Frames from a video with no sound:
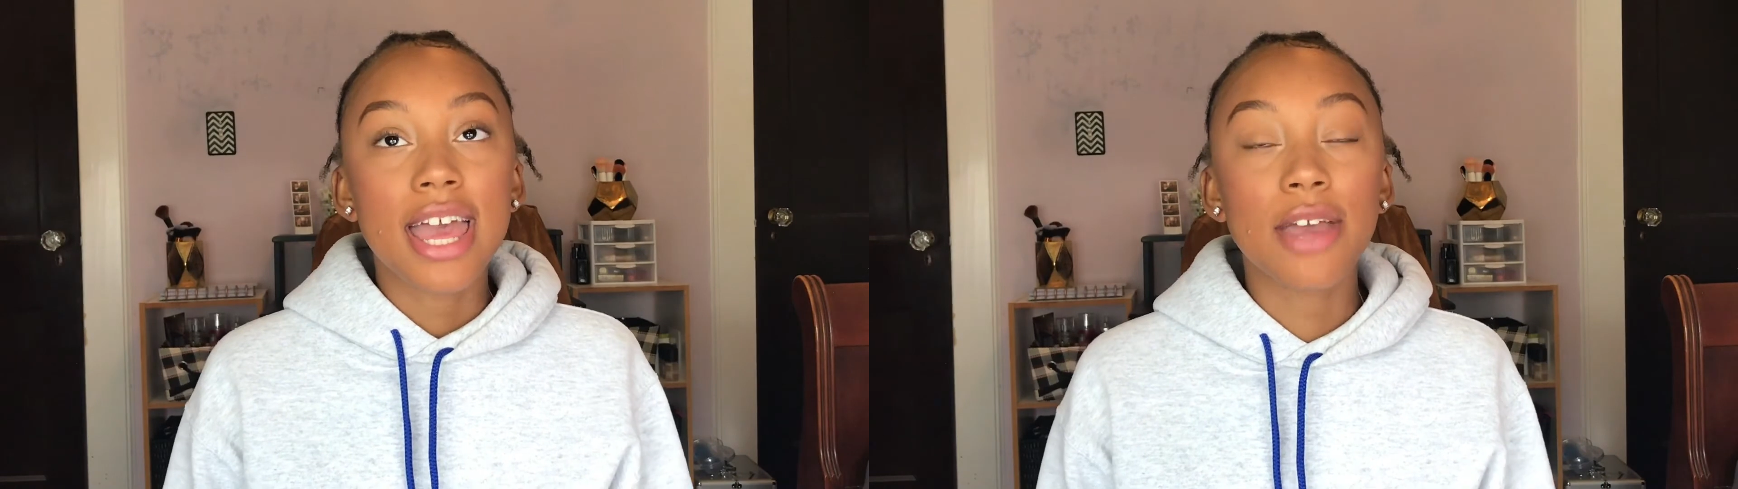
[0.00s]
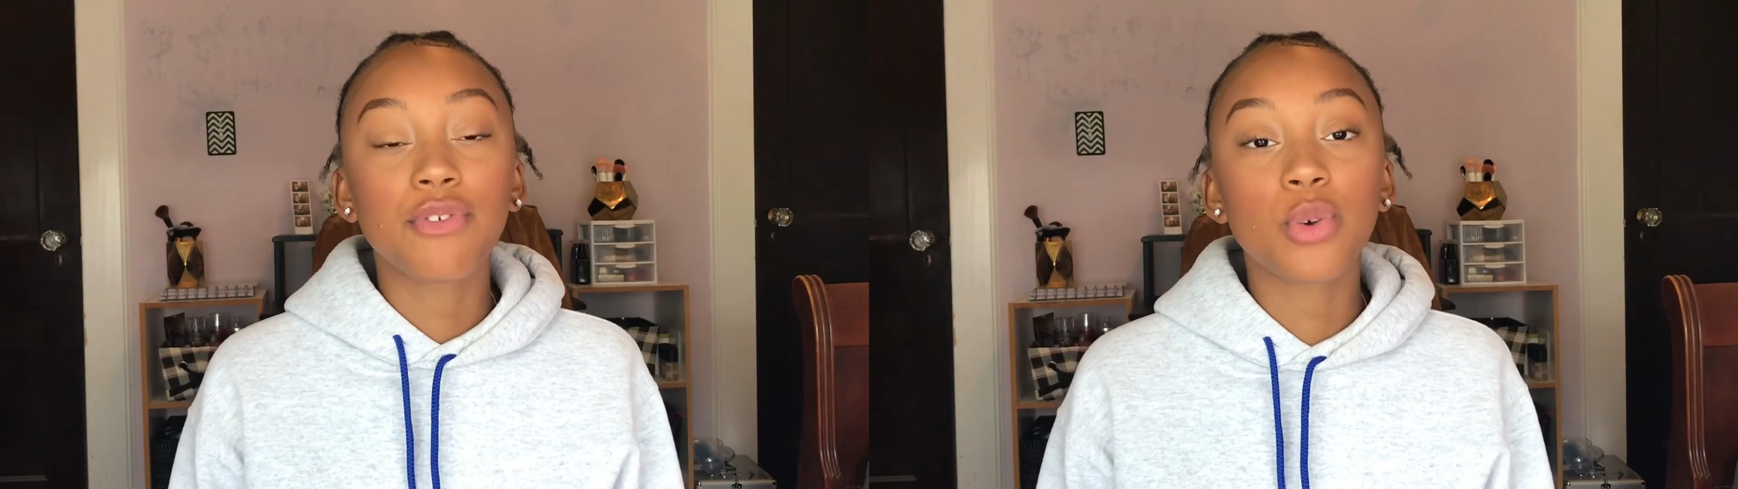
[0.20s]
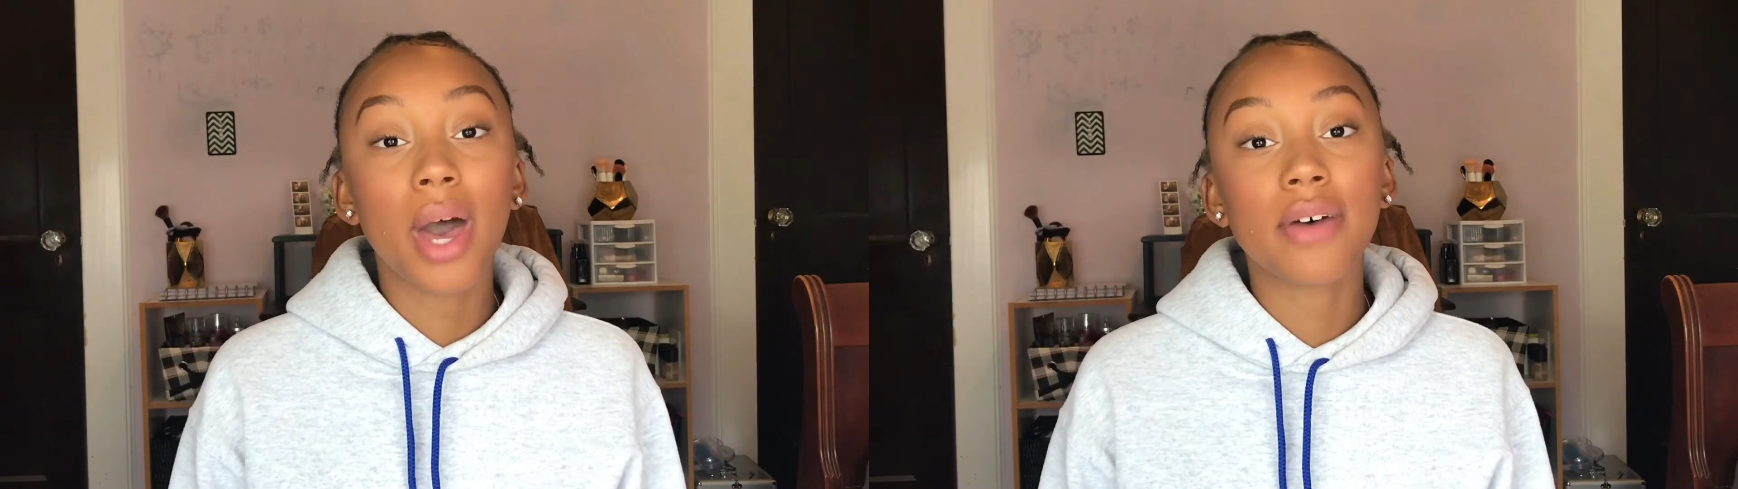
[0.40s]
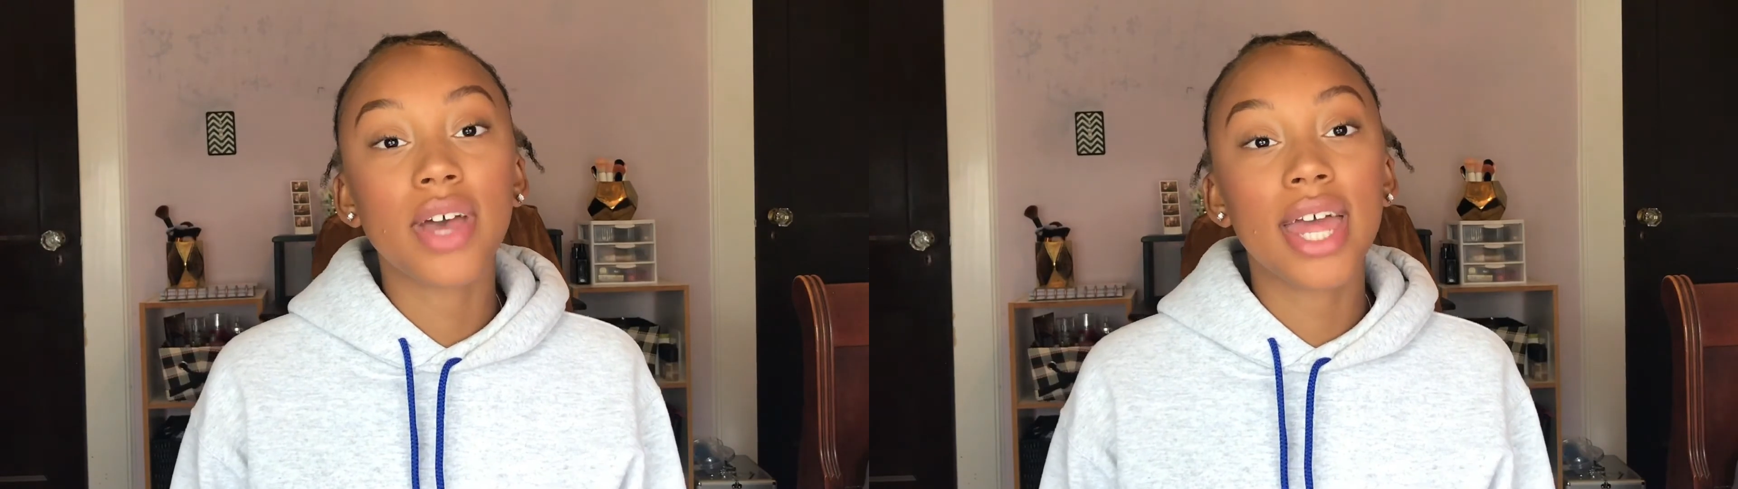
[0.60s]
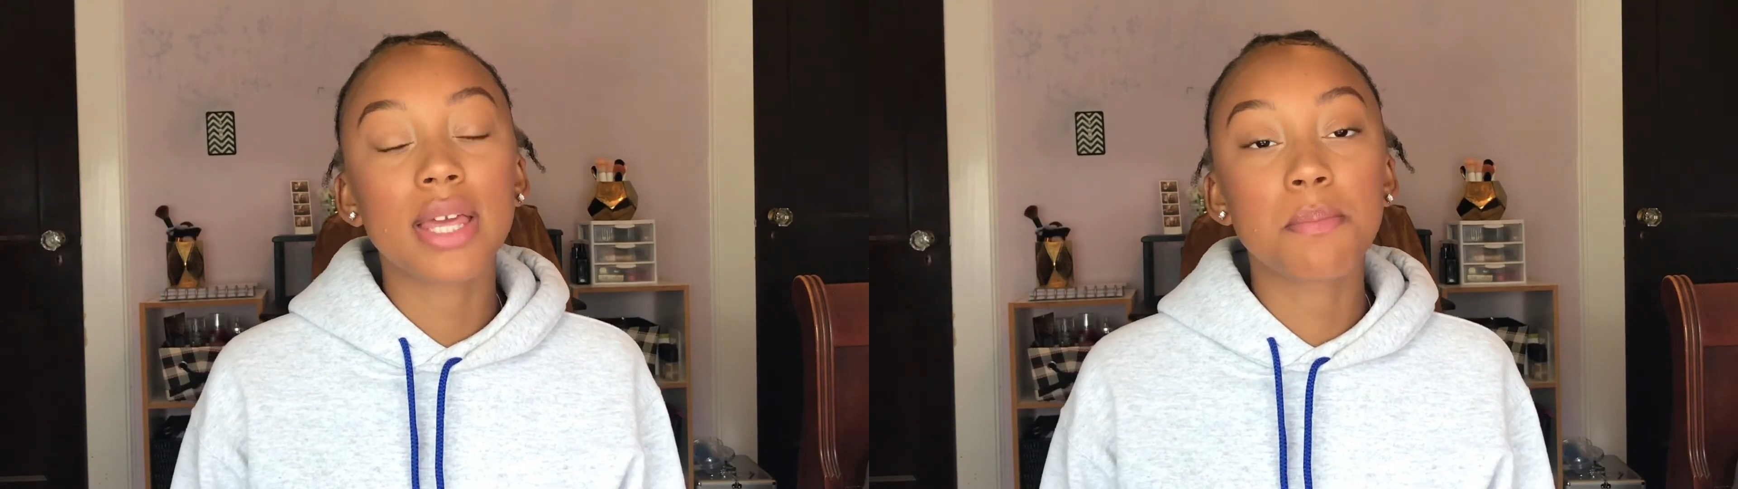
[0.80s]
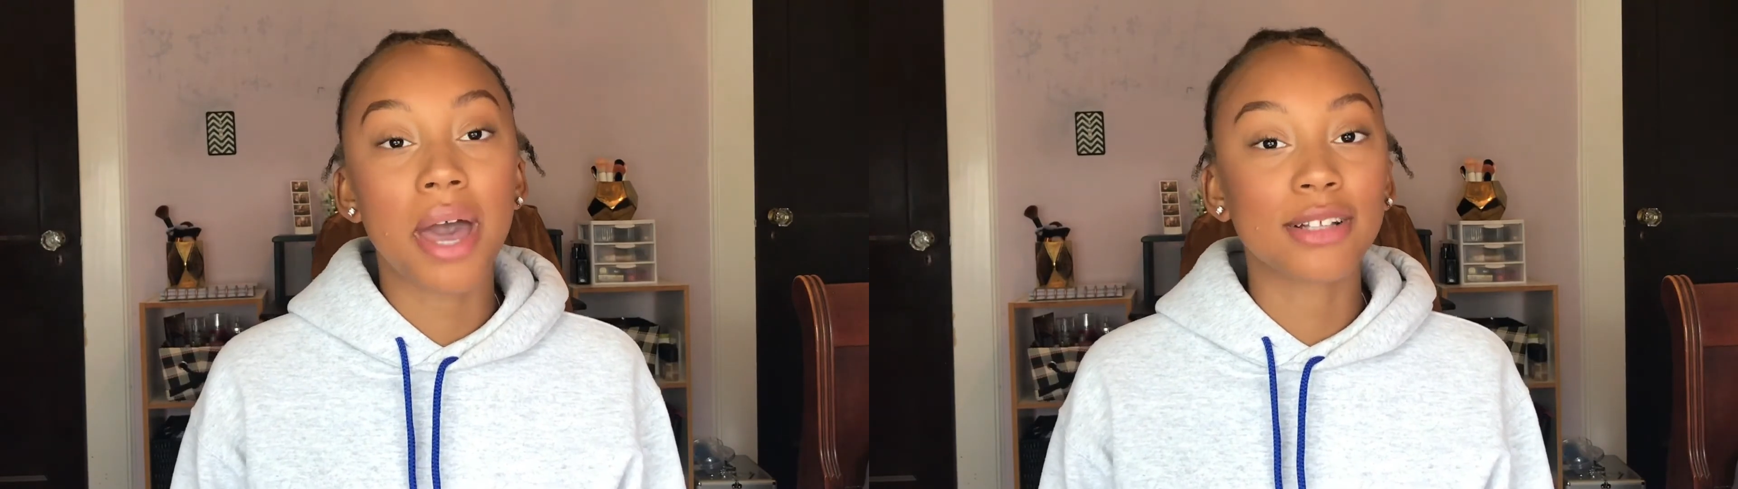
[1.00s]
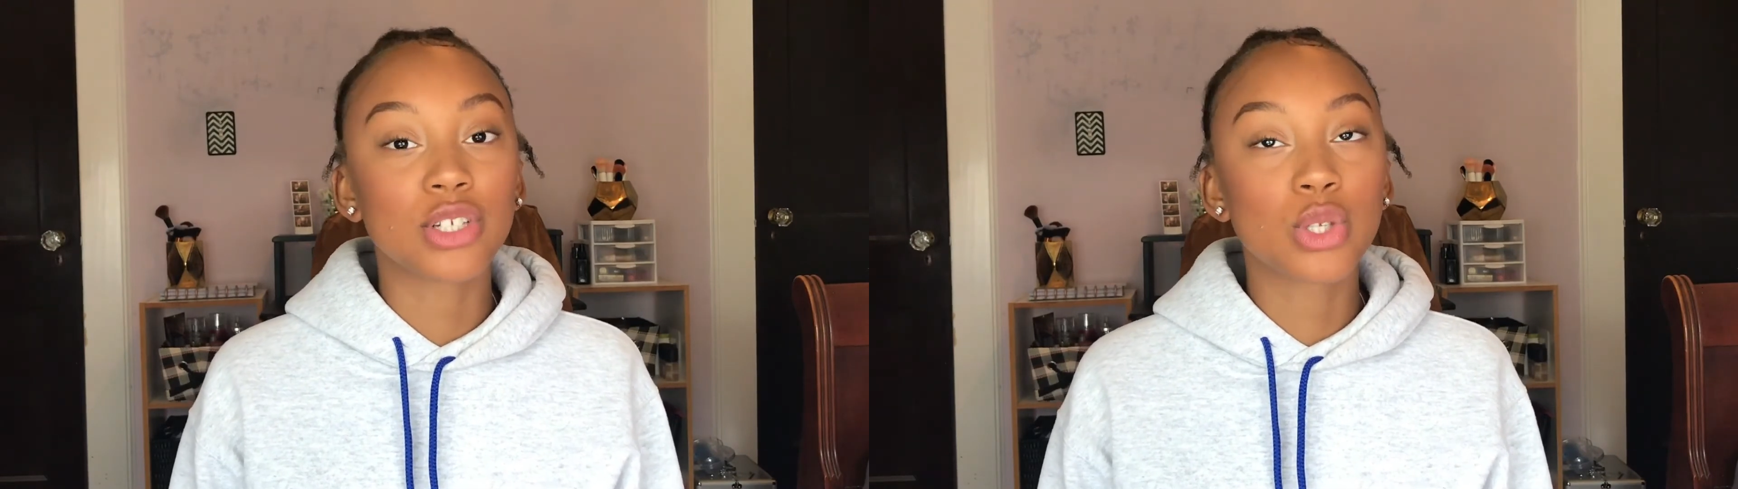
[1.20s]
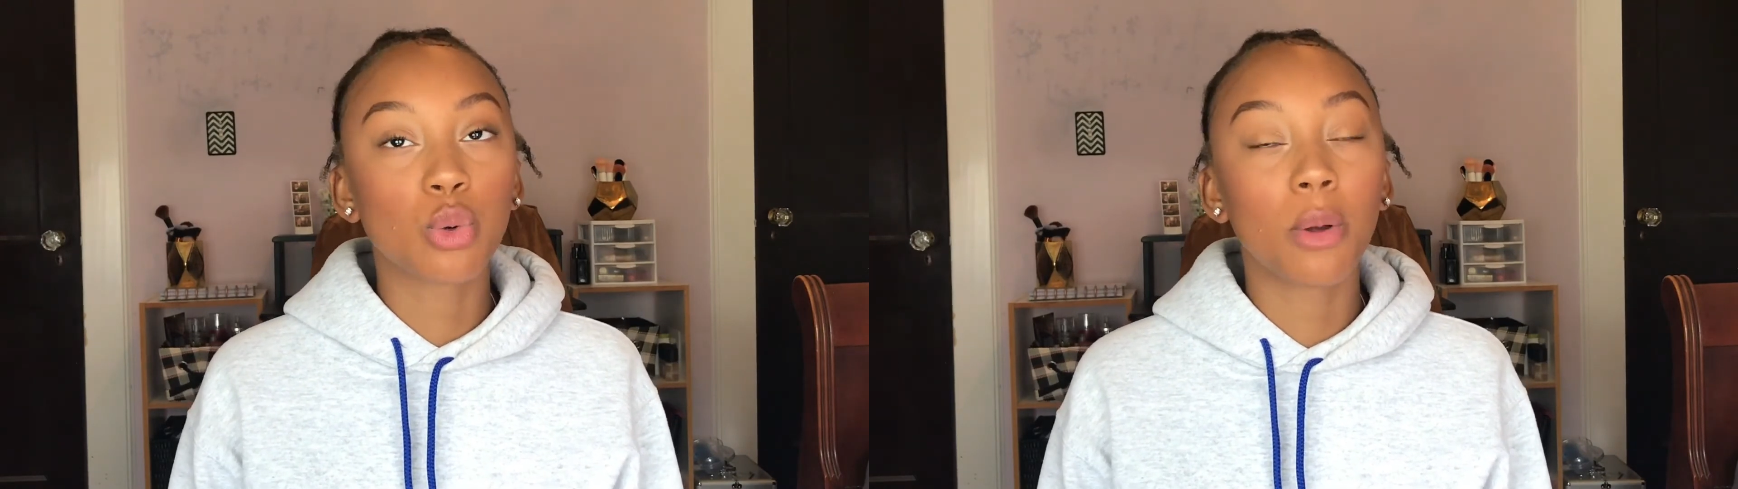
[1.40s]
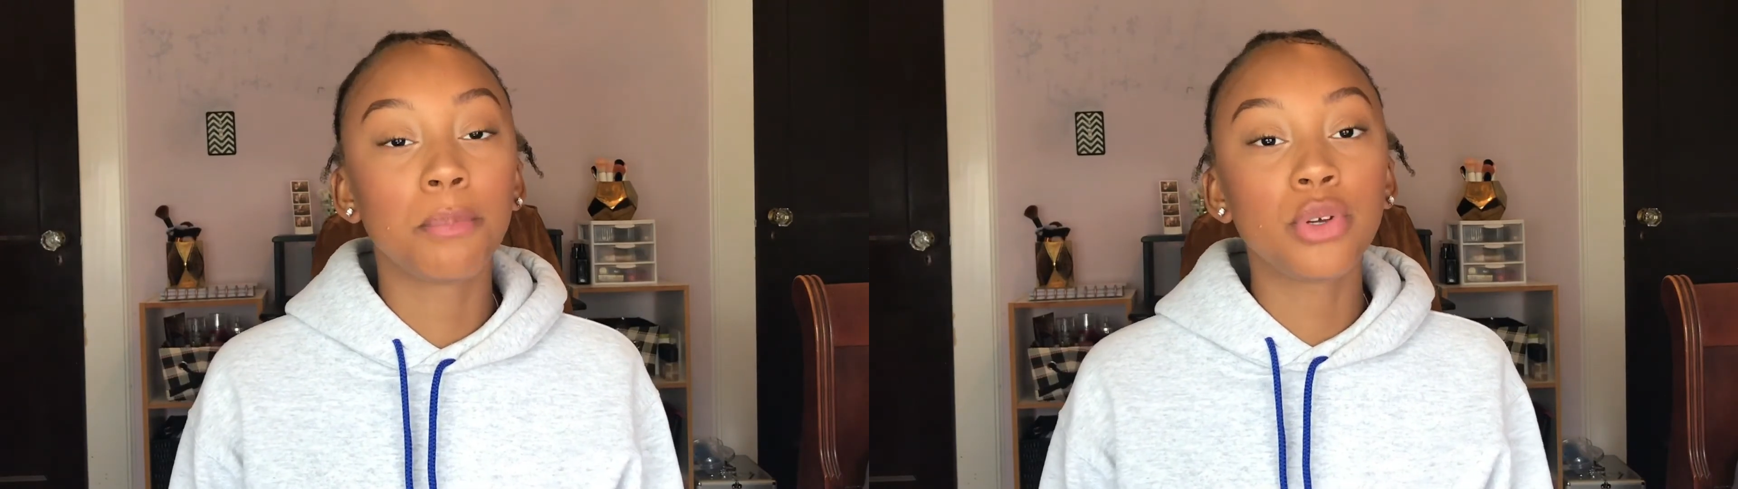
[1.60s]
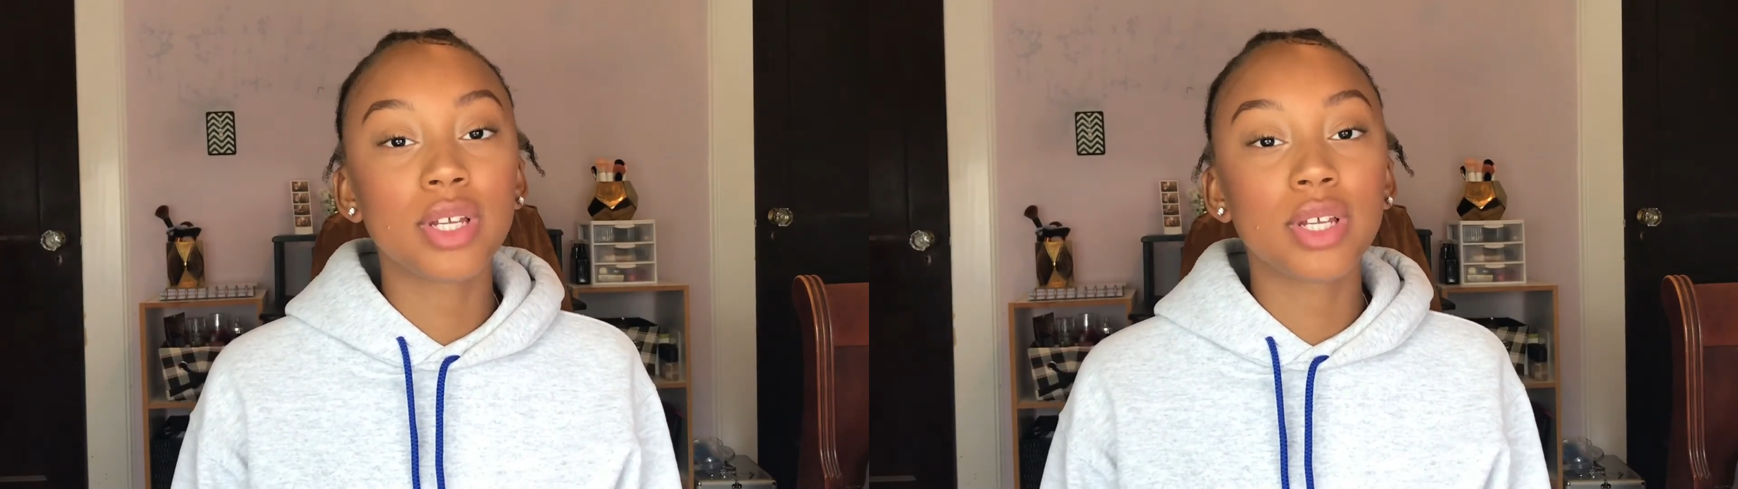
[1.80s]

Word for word: If you have any back-to-school